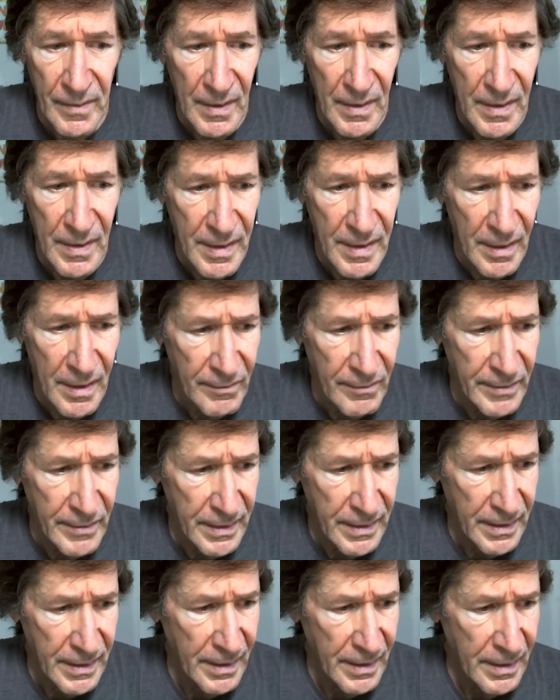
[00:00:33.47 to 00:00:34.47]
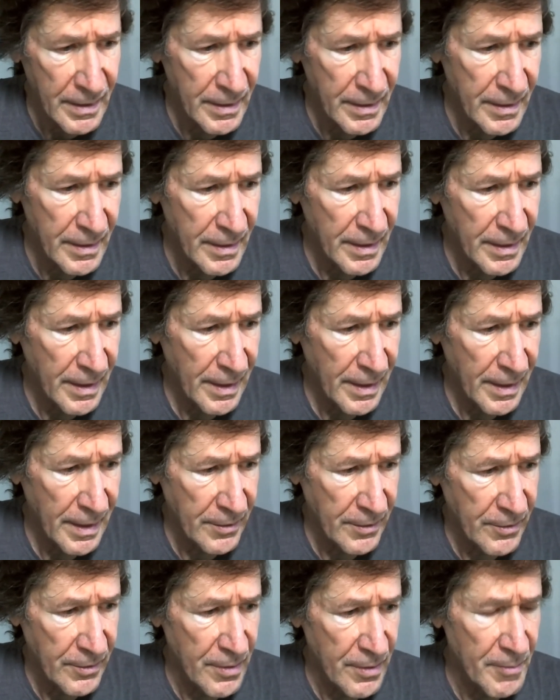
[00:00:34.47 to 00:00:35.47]
delving
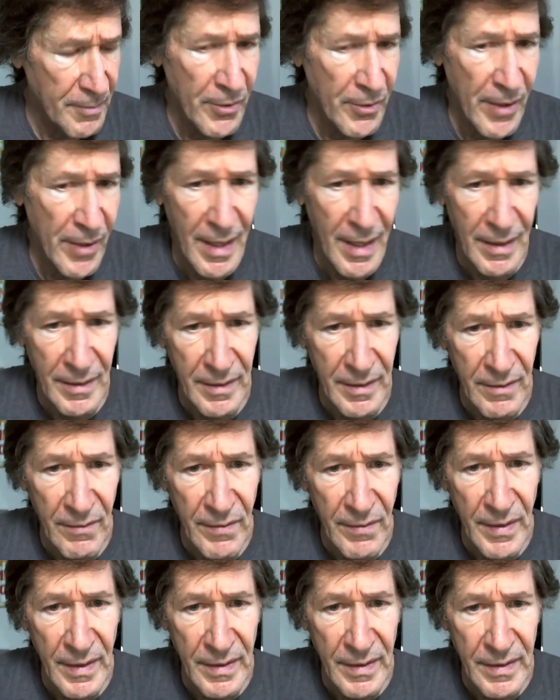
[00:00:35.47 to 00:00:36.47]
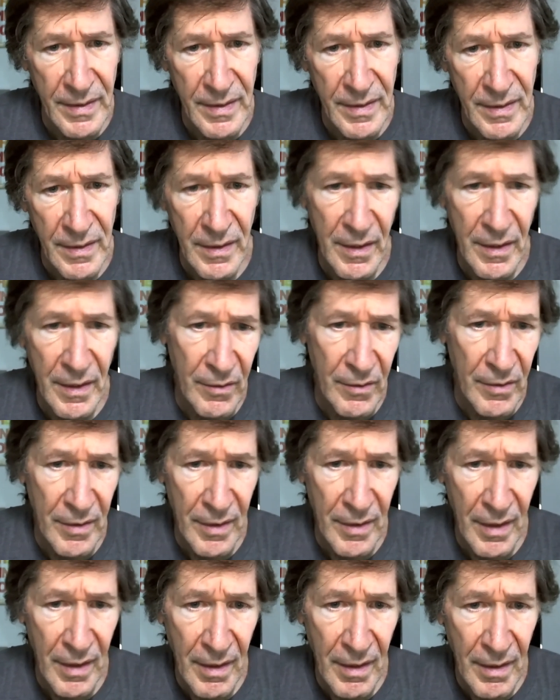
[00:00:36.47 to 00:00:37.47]
into the morality of this.
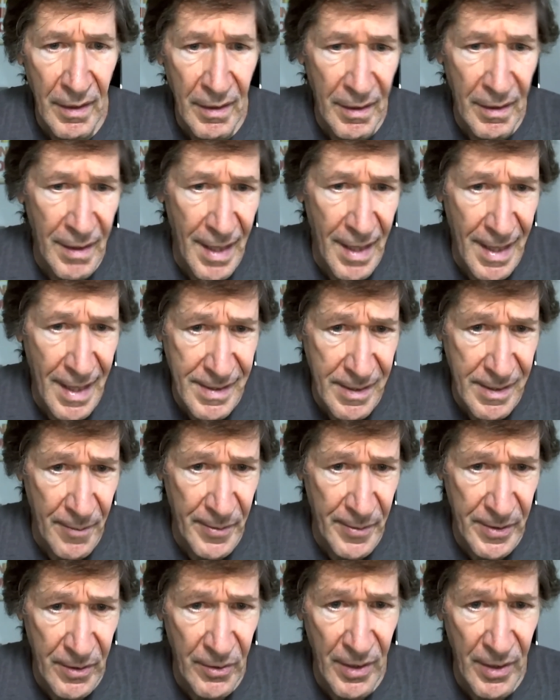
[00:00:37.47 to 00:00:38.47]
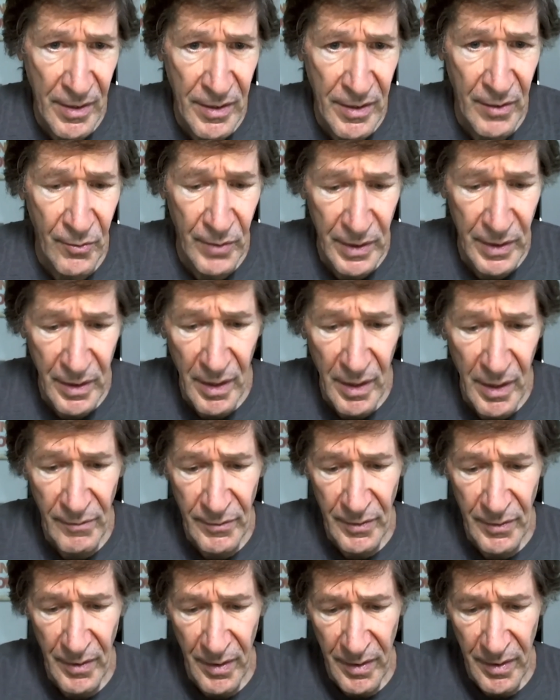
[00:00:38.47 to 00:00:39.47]
Last episode, I think we
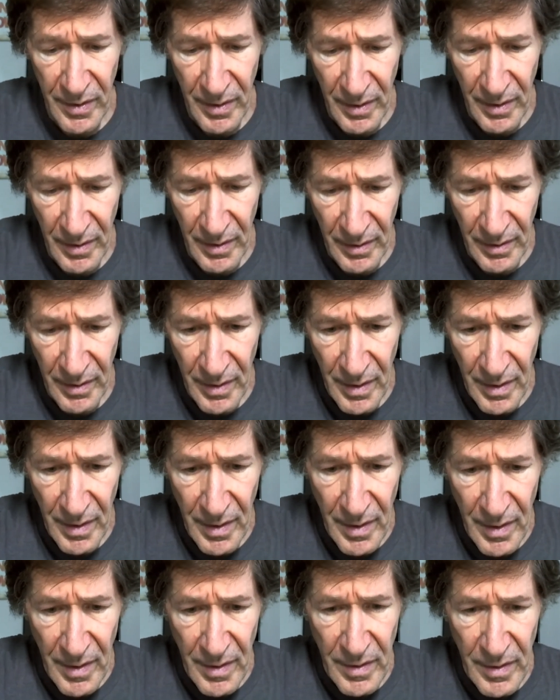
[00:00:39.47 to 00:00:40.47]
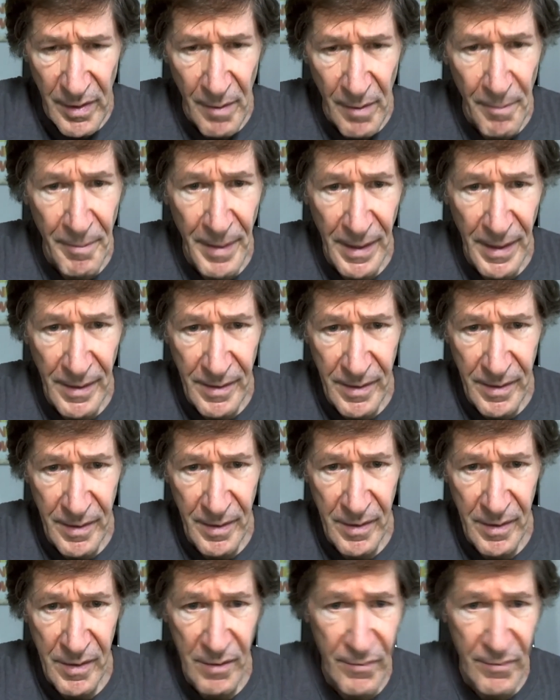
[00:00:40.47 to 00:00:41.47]
covered the
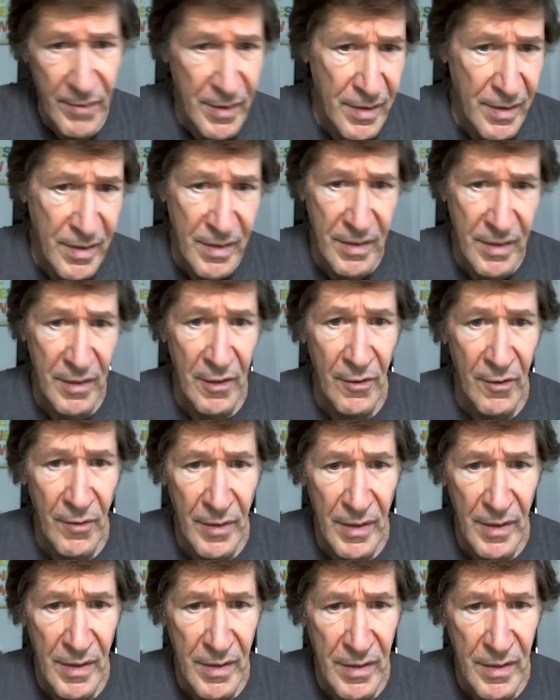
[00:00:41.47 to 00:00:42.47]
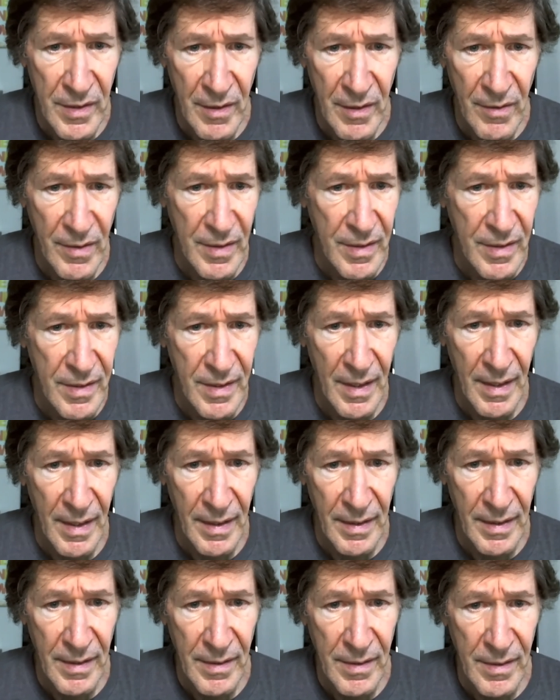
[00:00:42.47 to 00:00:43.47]
basics of this series, the
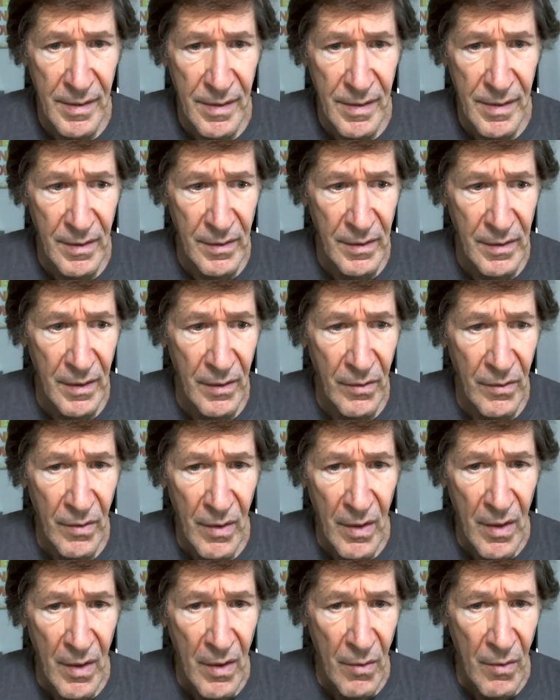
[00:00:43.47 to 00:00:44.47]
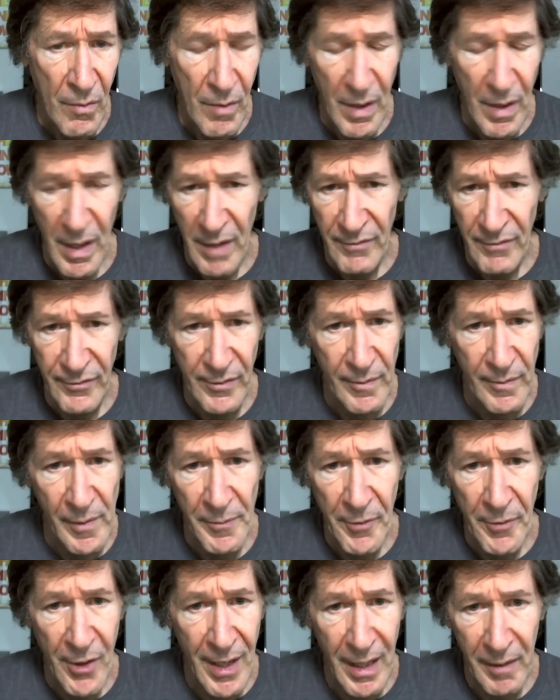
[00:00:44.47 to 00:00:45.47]
science and, why from a
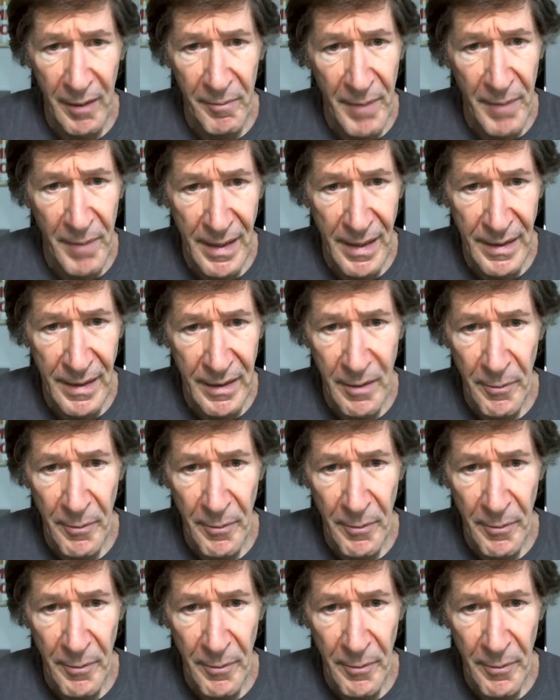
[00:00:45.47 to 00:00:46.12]
pragmatic,